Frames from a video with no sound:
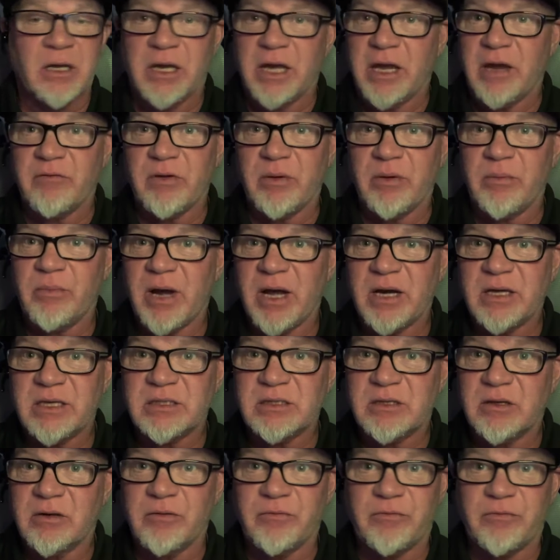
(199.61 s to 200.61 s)

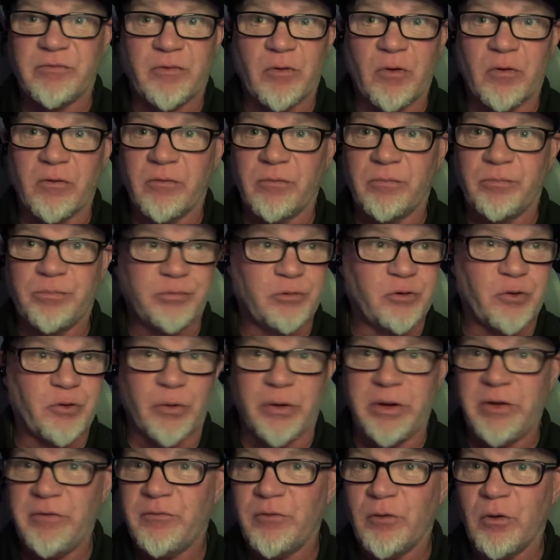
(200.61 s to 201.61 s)
Everybody's a four,
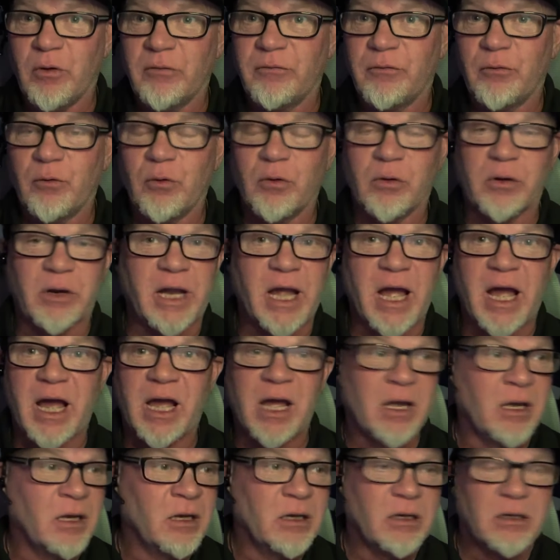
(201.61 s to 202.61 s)
three, four, four guy.
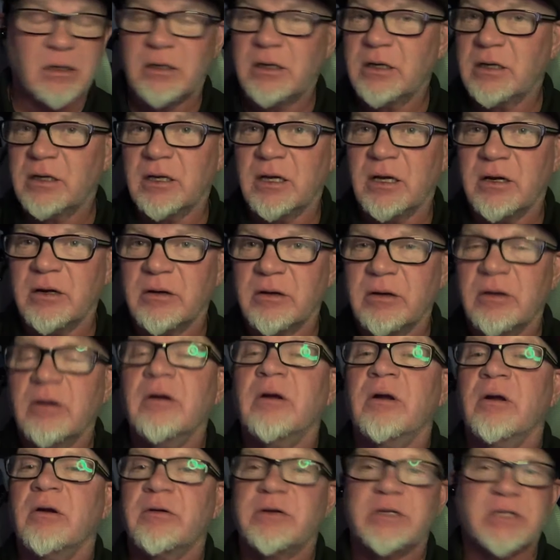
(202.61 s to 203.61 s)
Good luck
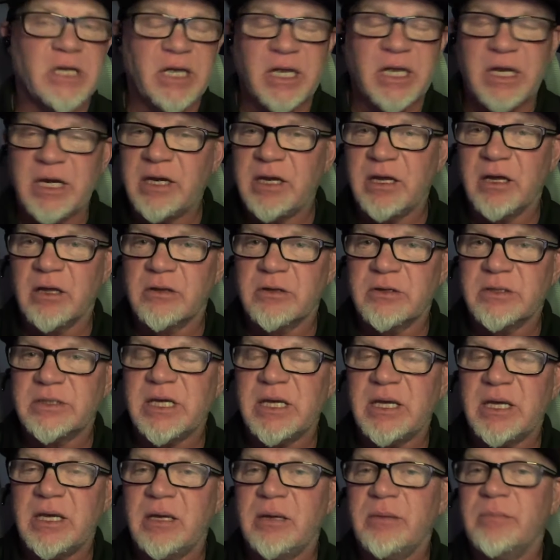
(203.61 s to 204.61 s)
to any other
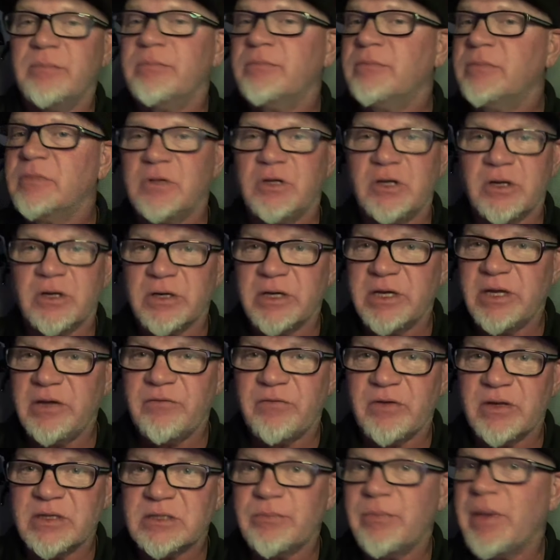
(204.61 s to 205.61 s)
team. Your
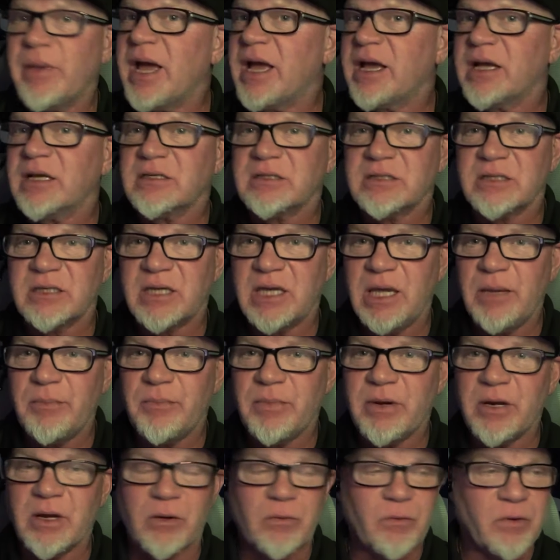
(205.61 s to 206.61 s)
defensive backs
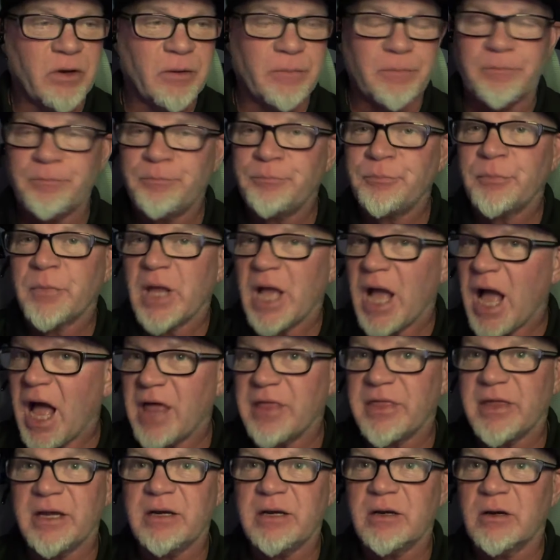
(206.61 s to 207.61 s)
keeping up with them. I
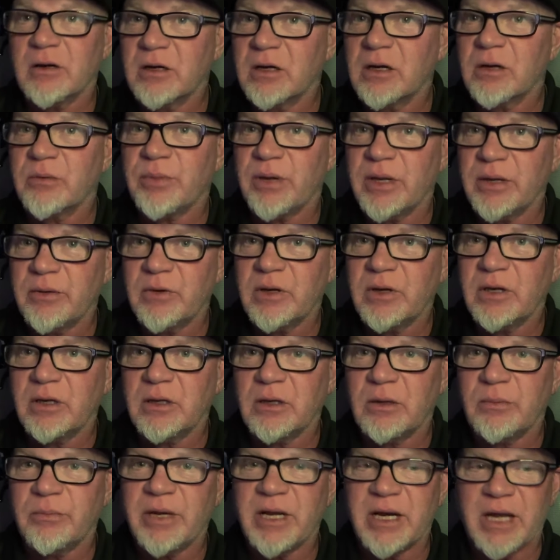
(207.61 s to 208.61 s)
think they're going to play with a
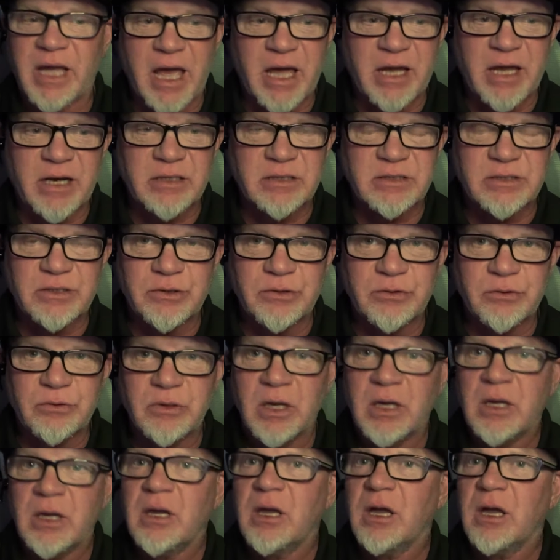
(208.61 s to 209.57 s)
little bit of attitude.